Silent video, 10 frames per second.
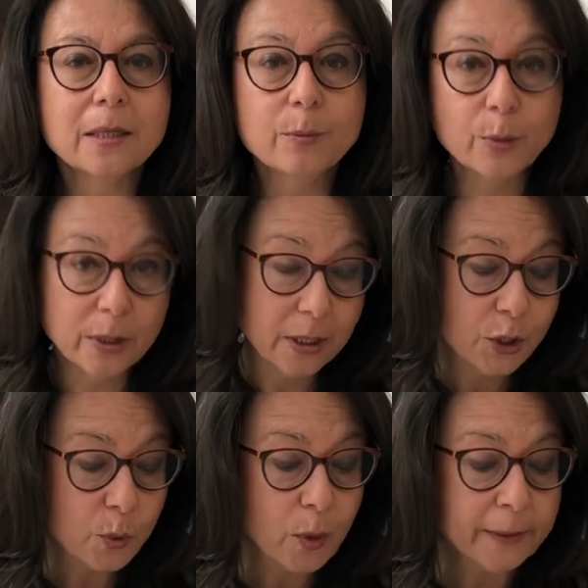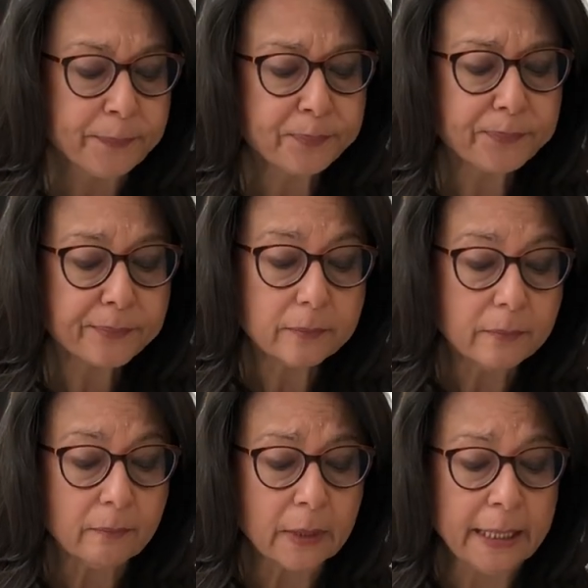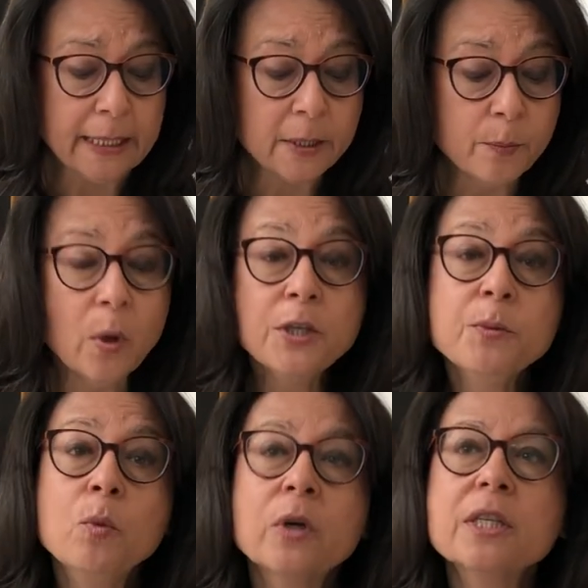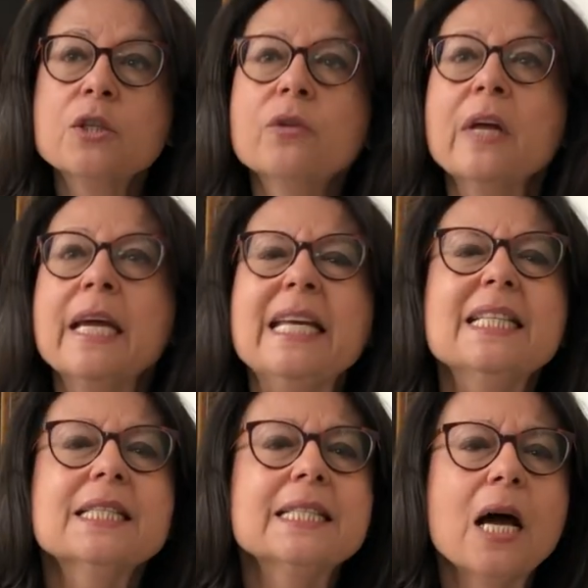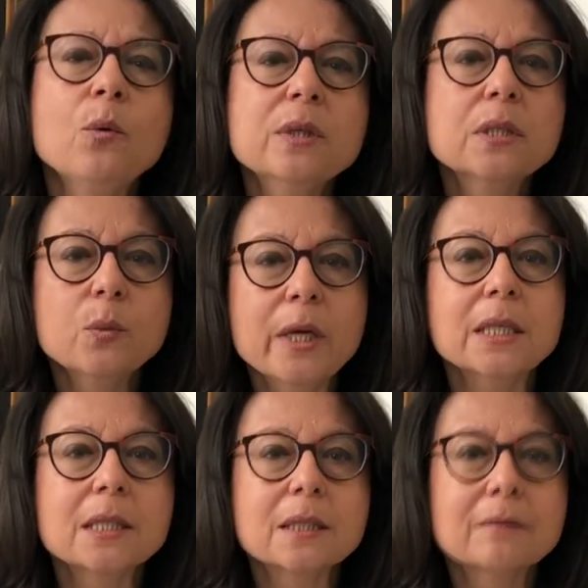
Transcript: as British one. It's much more it's sour sweet.